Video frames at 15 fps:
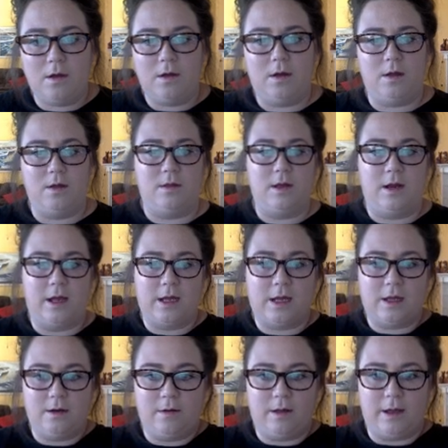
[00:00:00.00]
And then I
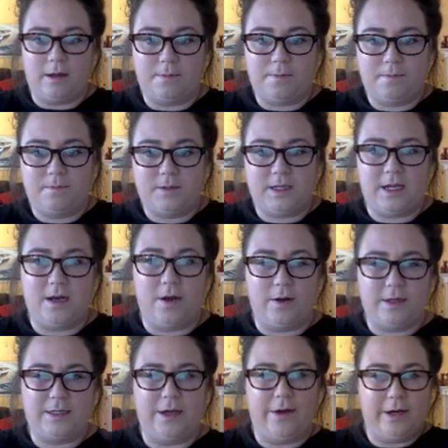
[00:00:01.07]
can like, see,
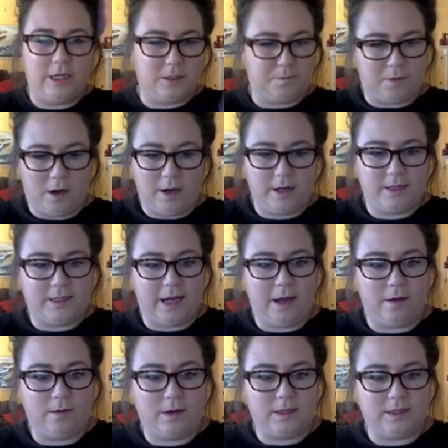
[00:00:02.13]
notice how I just brought it
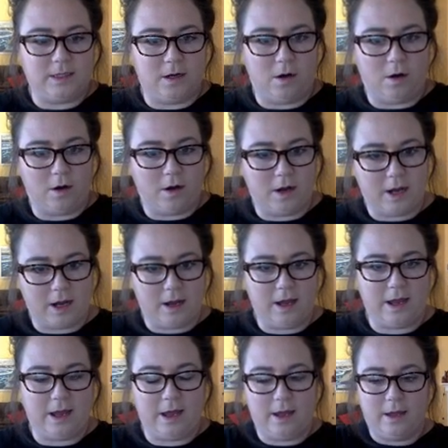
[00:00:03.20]
down because it already
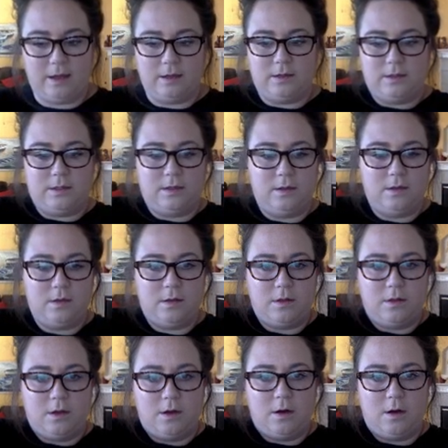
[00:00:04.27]
has
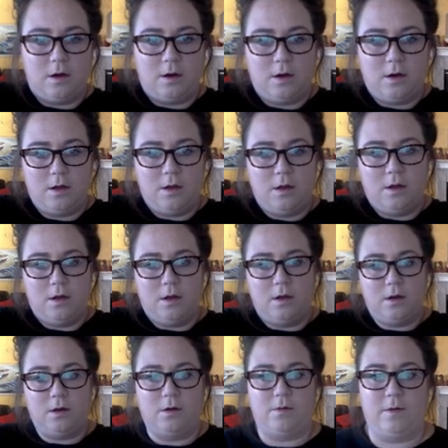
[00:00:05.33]
third
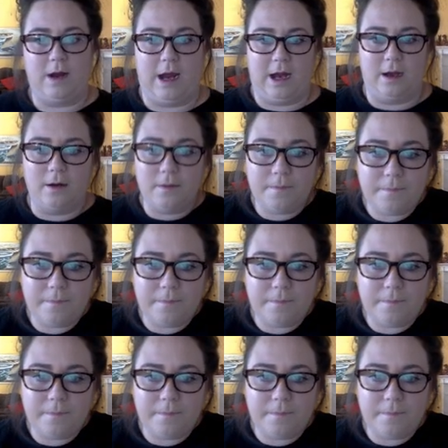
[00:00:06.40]
grade.